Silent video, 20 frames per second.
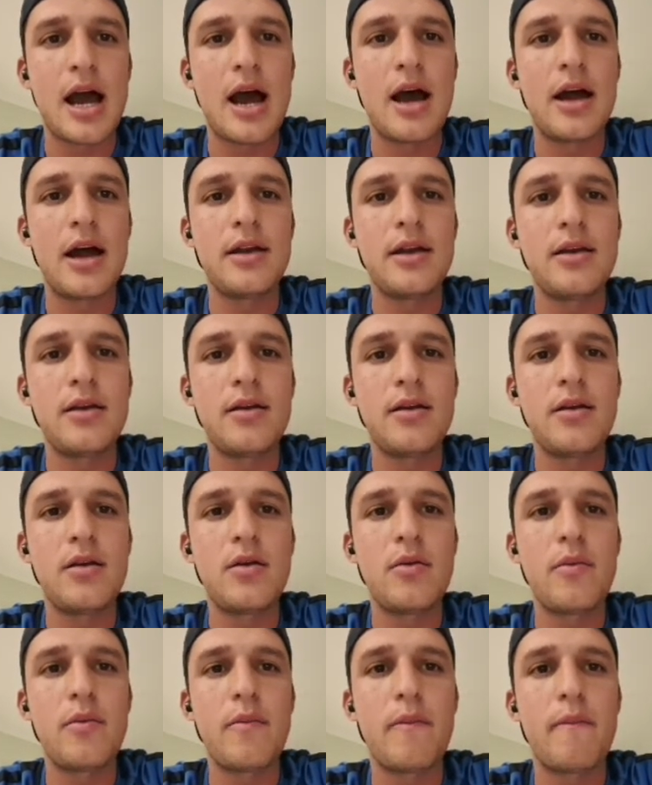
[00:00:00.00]
and
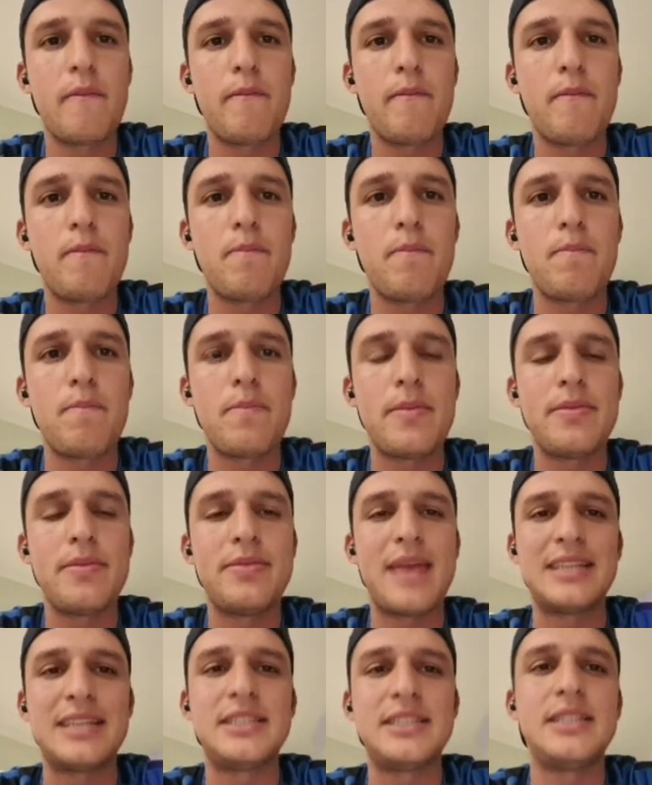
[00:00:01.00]

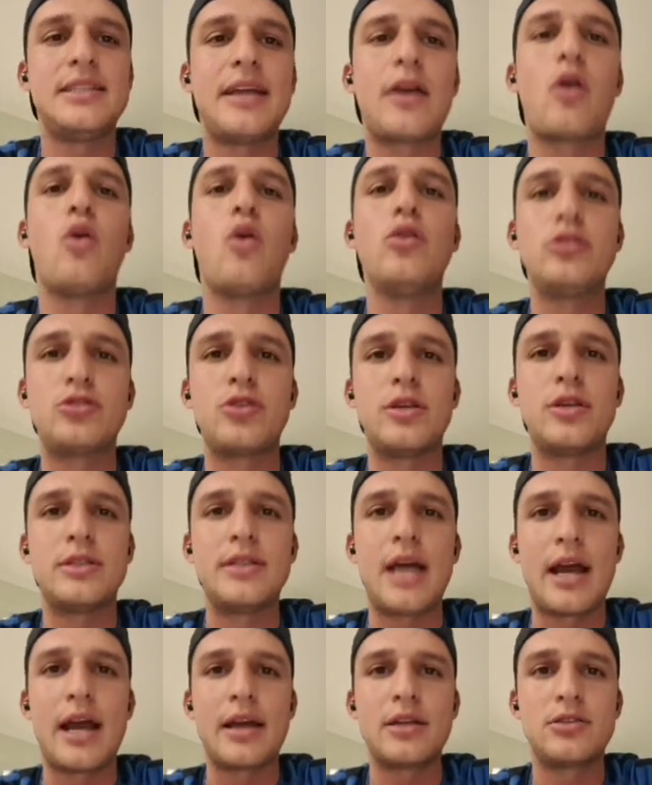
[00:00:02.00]
that's in the
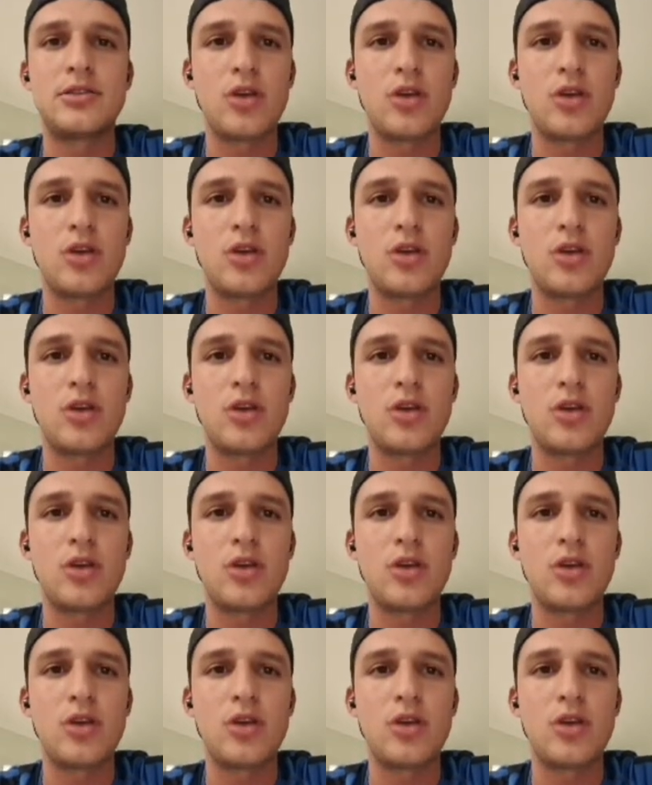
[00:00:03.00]
counter-attack.